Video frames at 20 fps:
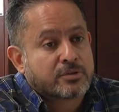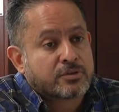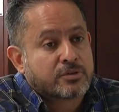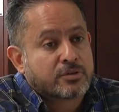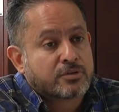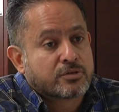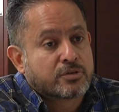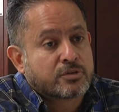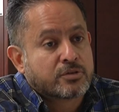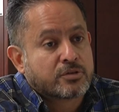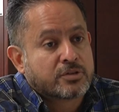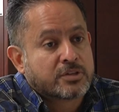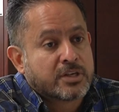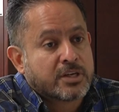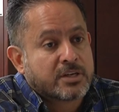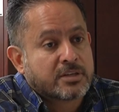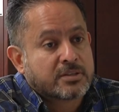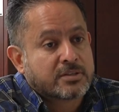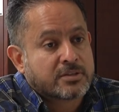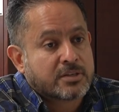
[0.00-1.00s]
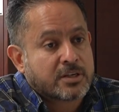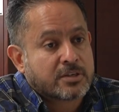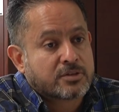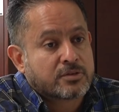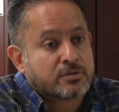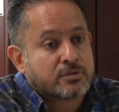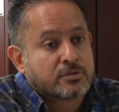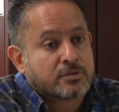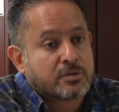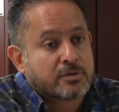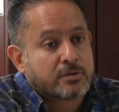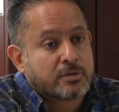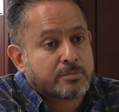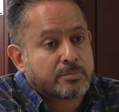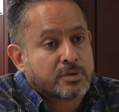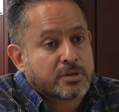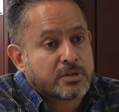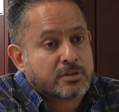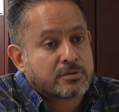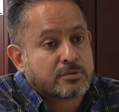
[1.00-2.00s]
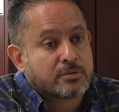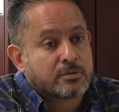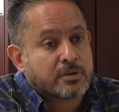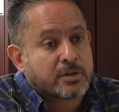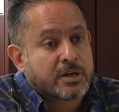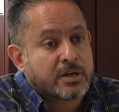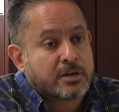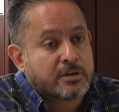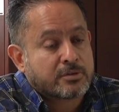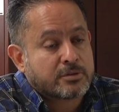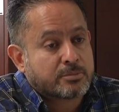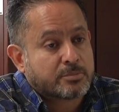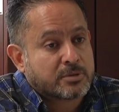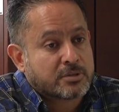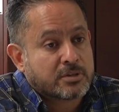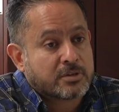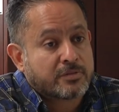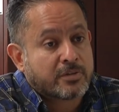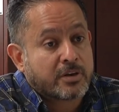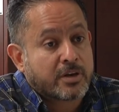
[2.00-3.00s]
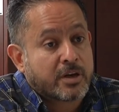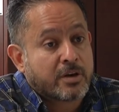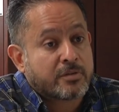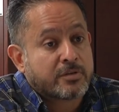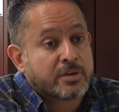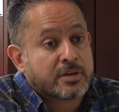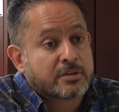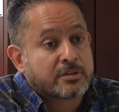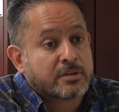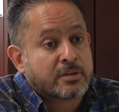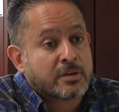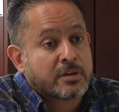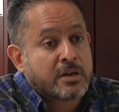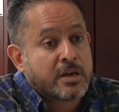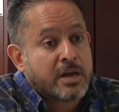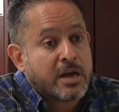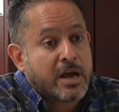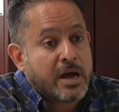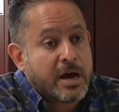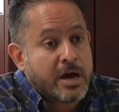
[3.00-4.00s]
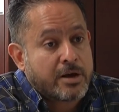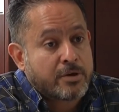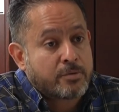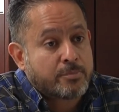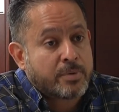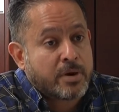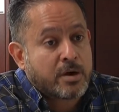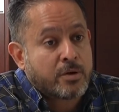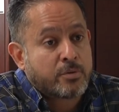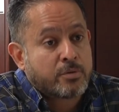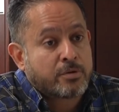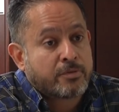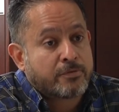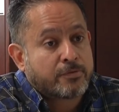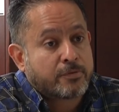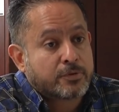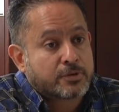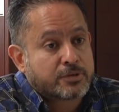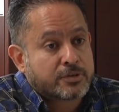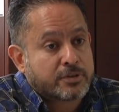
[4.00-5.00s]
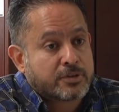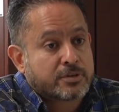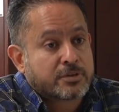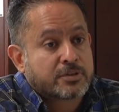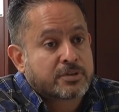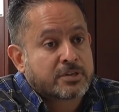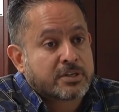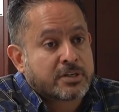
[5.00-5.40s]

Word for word: are just going to take sections of the peninsula, specific areas, out of power for a certain